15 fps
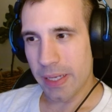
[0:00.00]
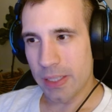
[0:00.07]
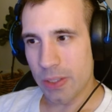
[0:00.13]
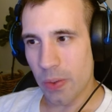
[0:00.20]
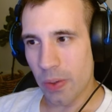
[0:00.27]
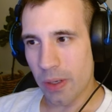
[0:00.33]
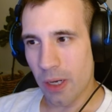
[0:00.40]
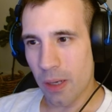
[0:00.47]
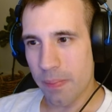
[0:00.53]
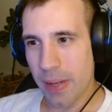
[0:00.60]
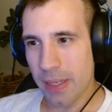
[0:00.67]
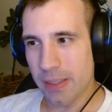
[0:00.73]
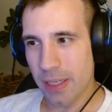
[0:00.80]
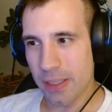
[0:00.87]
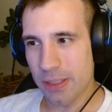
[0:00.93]
doing
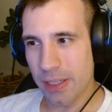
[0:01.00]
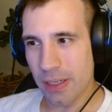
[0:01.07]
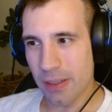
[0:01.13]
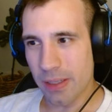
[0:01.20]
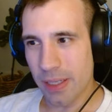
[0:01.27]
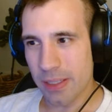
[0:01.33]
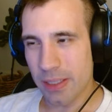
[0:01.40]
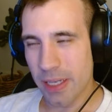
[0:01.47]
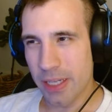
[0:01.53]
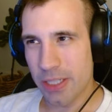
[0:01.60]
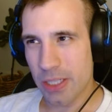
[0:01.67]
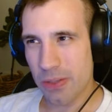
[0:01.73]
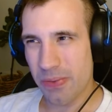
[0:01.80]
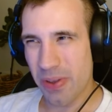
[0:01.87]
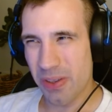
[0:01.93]
combat testing on this, it
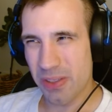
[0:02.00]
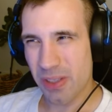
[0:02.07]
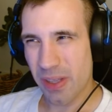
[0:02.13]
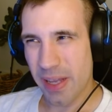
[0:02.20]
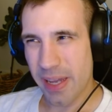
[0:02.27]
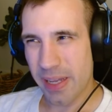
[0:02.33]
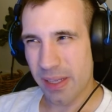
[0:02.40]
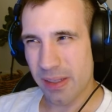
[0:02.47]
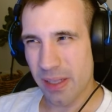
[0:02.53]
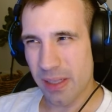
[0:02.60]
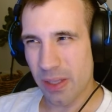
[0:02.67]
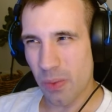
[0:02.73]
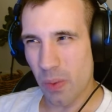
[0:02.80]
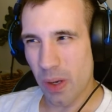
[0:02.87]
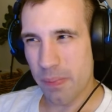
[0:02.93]
just feels like that
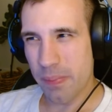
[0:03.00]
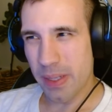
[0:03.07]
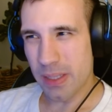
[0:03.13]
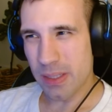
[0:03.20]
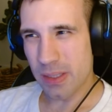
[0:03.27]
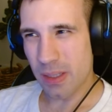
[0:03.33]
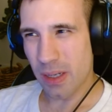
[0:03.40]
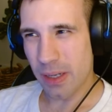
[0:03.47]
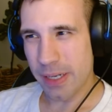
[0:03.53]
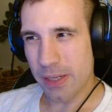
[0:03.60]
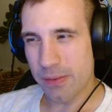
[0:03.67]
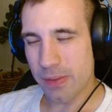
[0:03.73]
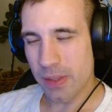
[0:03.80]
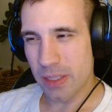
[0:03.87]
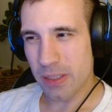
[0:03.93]
the weapons on here
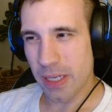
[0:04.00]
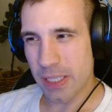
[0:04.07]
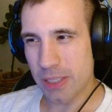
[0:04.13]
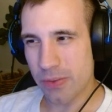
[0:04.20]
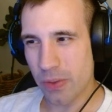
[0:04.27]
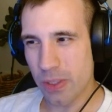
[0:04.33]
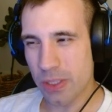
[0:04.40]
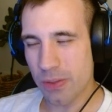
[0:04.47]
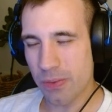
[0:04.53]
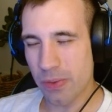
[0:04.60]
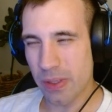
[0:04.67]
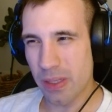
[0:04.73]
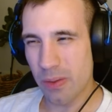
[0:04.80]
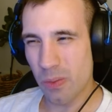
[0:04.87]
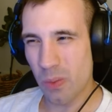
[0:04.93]
for the size force for
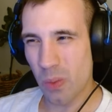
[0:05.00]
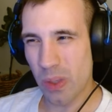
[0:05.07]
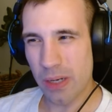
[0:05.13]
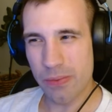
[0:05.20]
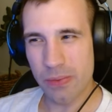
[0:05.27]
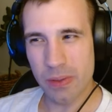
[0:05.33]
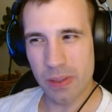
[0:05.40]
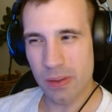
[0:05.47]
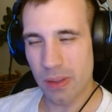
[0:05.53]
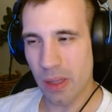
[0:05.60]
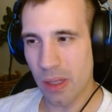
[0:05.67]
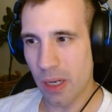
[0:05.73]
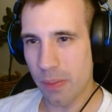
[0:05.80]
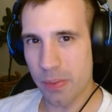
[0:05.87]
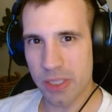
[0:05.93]
whatever the
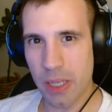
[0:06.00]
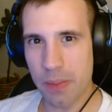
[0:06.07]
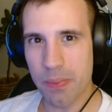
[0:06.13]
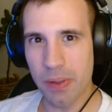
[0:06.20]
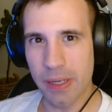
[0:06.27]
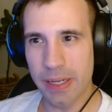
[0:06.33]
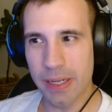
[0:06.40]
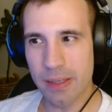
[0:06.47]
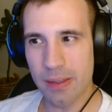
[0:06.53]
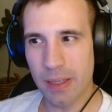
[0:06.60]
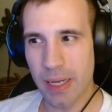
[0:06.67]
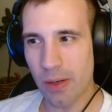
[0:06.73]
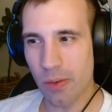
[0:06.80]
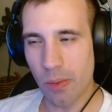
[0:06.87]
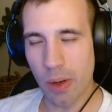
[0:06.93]
numbers they put in, I
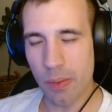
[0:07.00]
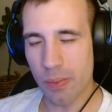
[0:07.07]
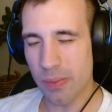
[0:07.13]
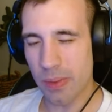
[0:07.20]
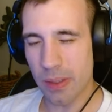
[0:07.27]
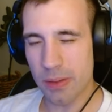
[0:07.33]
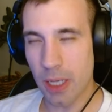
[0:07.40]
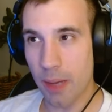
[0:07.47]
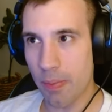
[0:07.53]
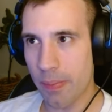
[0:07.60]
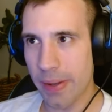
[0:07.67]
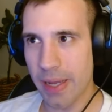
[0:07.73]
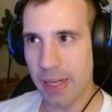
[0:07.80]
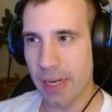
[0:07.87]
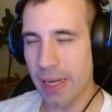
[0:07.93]
don't know at the top of my
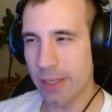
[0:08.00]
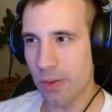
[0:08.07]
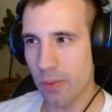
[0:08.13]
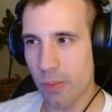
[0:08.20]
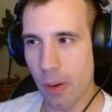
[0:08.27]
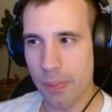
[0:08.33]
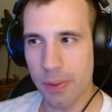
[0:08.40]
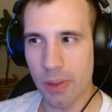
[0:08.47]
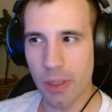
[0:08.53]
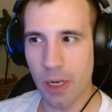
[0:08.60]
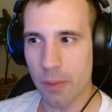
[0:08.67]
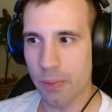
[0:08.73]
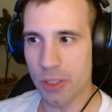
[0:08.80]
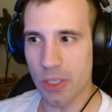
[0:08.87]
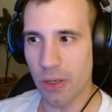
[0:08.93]
head, I don't remember what the
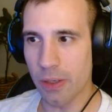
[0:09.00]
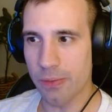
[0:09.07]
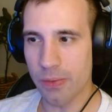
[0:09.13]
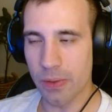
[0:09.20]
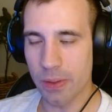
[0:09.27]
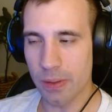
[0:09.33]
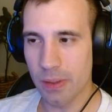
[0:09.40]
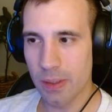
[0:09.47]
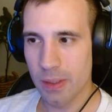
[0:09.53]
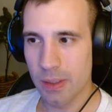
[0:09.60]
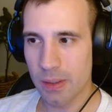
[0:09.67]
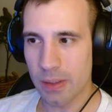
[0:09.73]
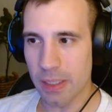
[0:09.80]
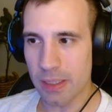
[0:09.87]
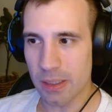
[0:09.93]
numbers are for
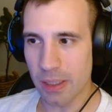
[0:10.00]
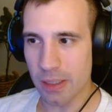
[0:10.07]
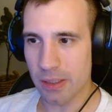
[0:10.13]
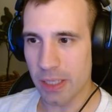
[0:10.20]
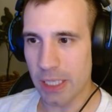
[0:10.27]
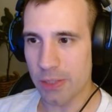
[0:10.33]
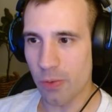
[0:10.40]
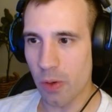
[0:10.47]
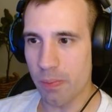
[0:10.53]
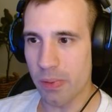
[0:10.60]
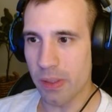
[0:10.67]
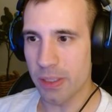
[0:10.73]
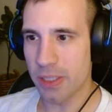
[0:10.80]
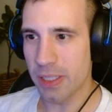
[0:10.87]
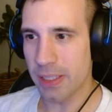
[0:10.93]
these size for
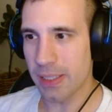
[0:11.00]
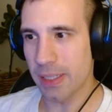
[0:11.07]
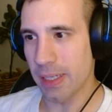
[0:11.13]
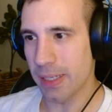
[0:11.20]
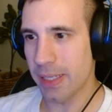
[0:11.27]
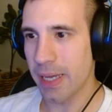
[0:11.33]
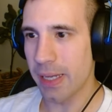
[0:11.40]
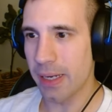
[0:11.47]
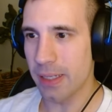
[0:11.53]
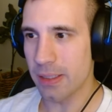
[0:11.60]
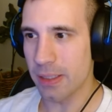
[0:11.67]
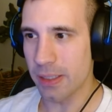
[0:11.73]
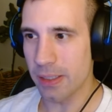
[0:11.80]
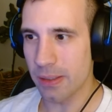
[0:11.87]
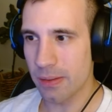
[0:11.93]
ballistic cannons
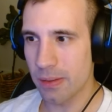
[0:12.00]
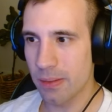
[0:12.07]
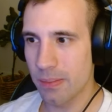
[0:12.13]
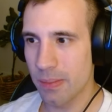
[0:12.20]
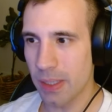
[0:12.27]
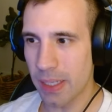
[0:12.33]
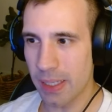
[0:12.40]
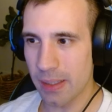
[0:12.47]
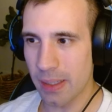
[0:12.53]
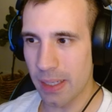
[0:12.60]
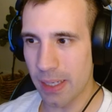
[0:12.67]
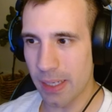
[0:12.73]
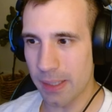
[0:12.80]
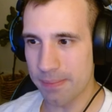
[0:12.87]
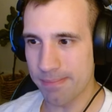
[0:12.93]
here.
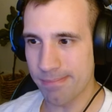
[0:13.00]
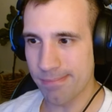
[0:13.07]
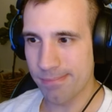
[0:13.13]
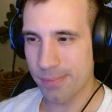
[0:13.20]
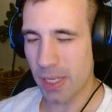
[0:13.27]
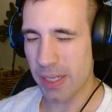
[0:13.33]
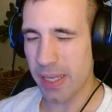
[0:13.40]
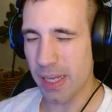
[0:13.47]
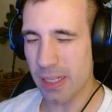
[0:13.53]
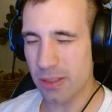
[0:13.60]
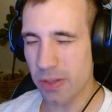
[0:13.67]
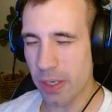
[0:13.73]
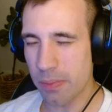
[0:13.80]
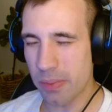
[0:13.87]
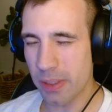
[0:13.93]
Not cannons,
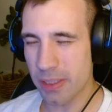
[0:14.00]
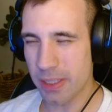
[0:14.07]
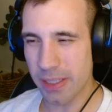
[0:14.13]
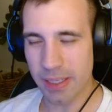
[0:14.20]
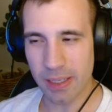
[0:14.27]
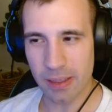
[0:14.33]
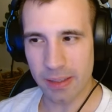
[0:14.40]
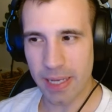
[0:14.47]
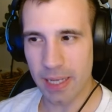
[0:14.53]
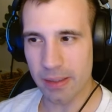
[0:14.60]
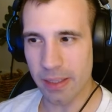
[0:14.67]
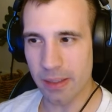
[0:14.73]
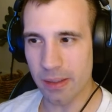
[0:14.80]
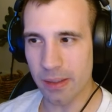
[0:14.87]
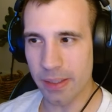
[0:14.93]
sorry, ballistic
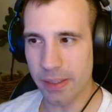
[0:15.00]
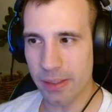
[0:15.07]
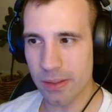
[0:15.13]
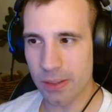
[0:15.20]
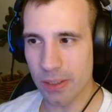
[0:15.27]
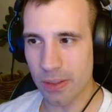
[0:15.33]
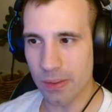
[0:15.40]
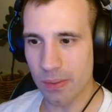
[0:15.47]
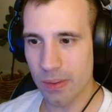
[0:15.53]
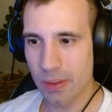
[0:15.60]
Gatling gun here. So